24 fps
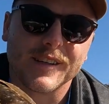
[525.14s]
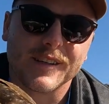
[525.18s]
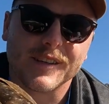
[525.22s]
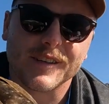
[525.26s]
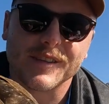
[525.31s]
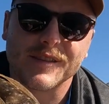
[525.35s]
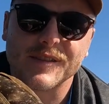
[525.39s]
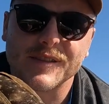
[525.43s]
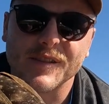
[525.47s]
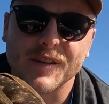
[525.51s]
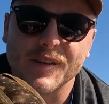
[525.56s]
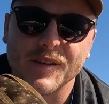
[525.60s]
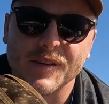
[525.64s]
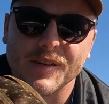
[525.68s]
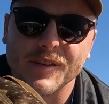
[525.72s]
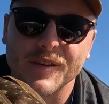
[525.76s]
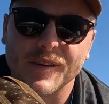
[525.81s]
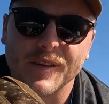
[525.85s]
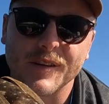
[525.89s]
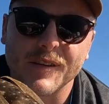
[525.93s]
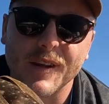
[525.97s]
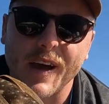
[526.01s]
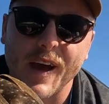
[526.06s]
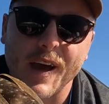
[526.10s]
Just
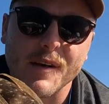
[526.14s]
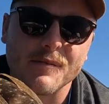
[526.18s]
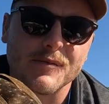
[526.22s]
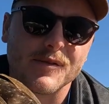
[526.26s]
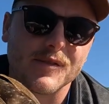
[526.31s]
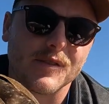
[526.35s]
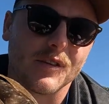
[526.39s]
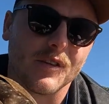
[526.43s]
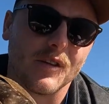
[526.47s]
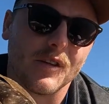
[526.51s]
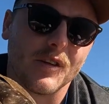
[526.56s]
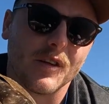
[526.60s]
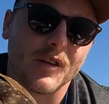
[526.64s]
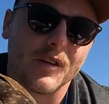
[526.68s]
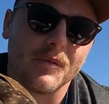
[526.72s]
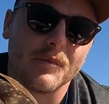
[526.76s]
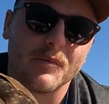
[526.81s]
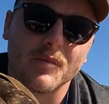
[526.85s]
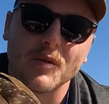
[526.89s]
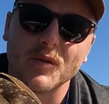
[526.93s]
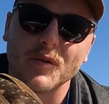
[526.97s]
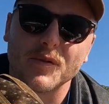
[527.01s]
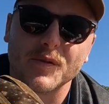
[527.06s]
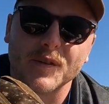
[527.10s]
turned and absolutely
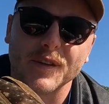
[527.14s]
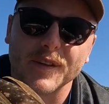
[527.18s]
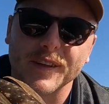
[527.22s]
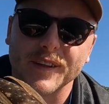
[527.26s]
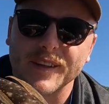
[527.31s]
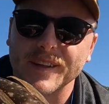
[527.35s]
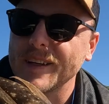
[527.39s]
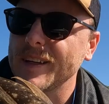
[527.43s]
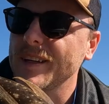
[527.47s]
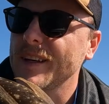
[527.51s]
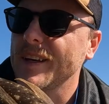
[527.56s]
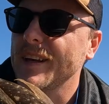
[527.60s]
boofed it.